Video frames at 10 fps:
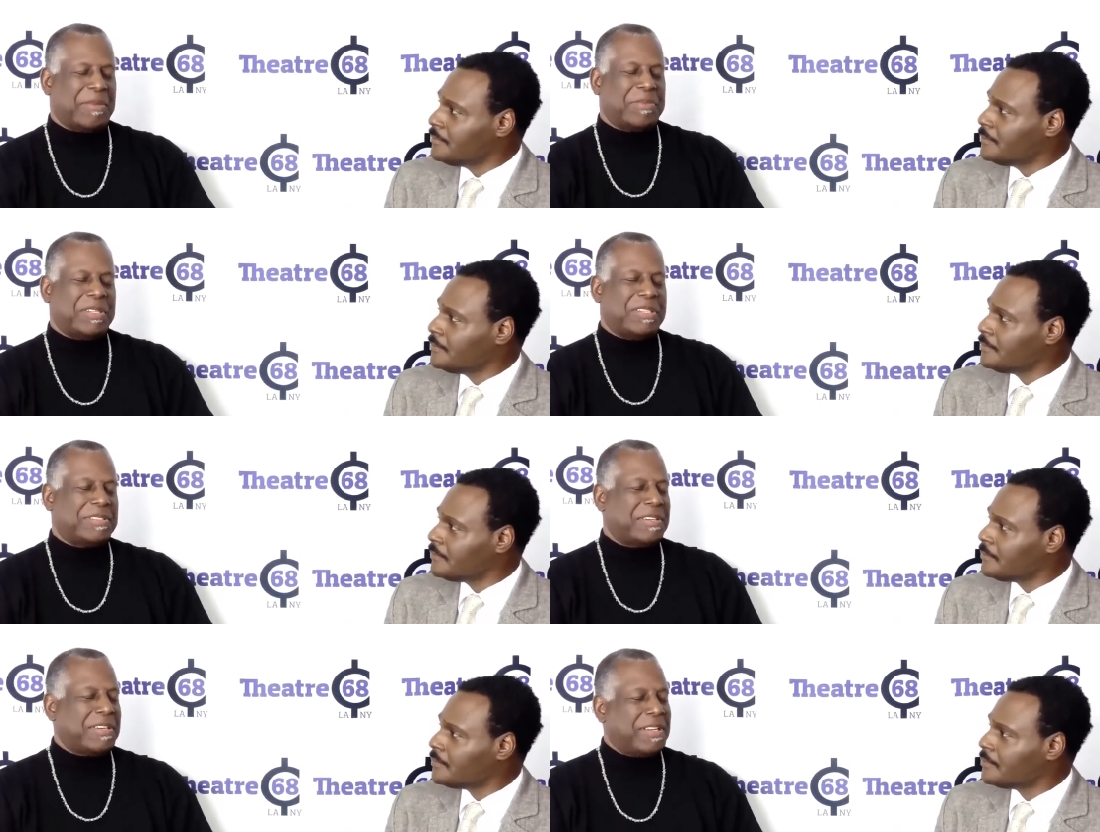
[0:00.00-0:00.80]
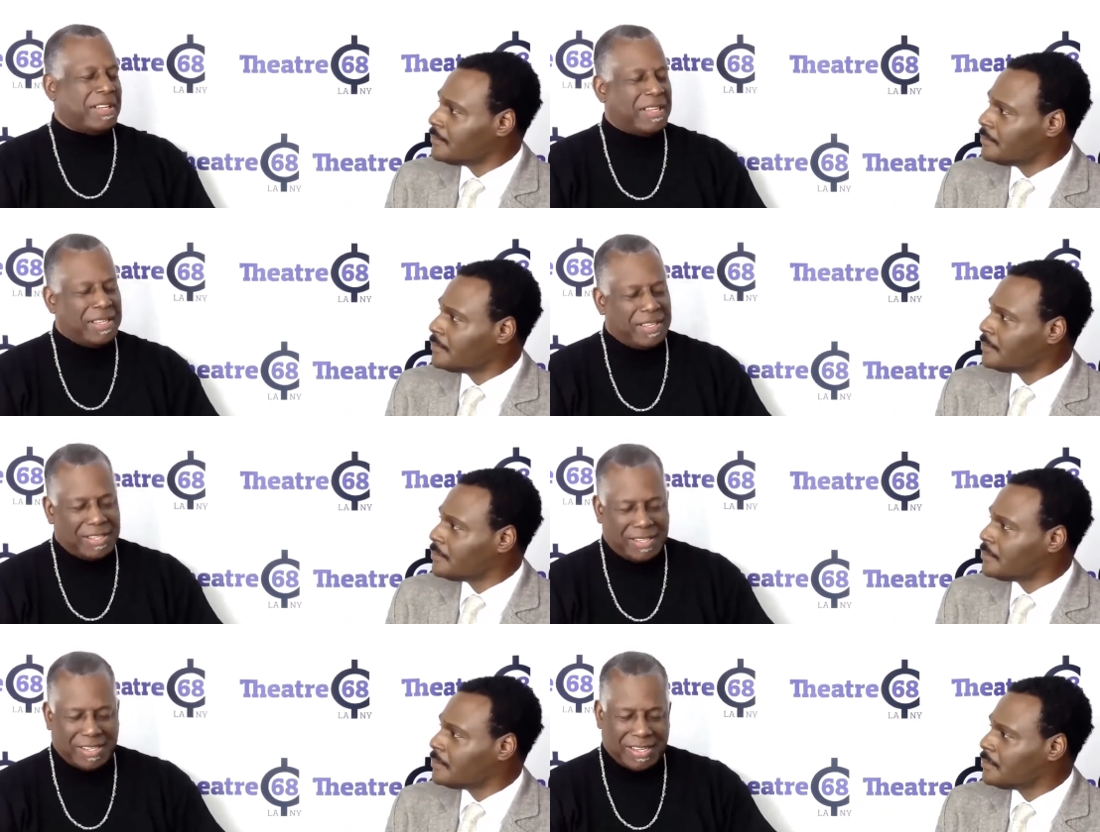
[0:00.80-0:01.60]
Speaker 1: I mean,
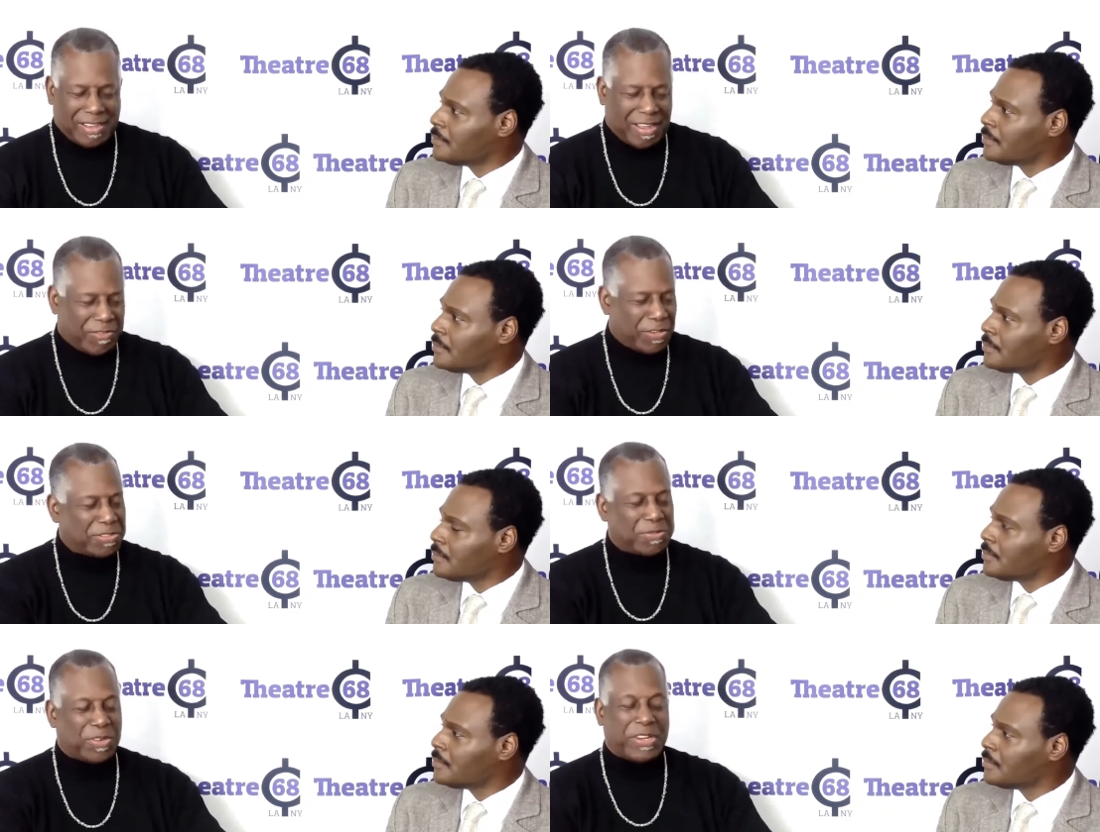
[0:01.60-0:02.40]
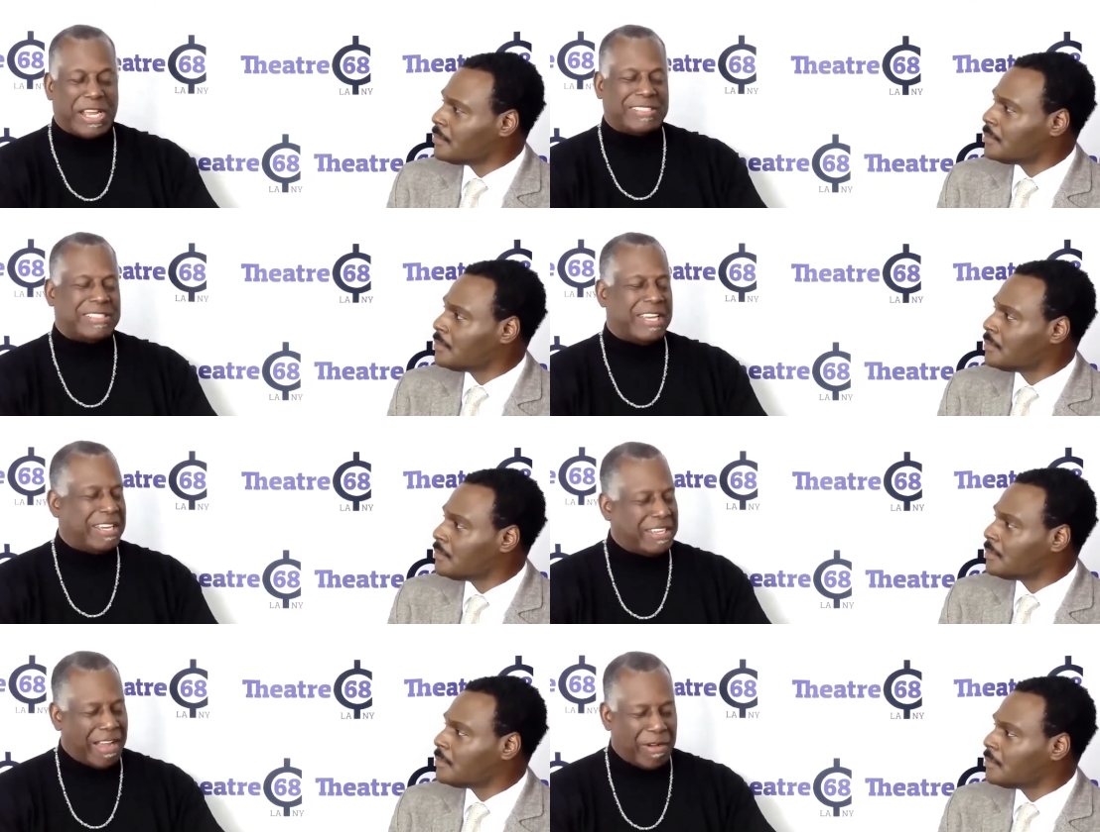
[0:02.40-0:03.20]
first of all, that
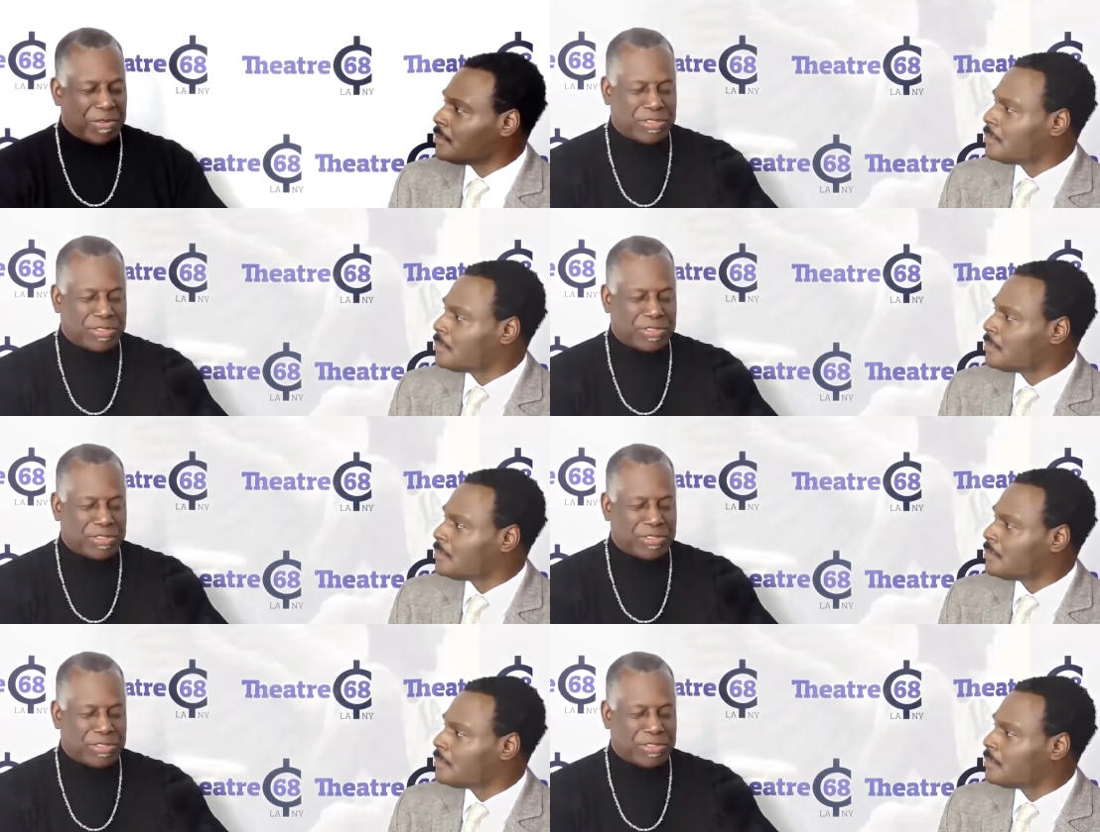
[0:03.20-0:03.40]
day I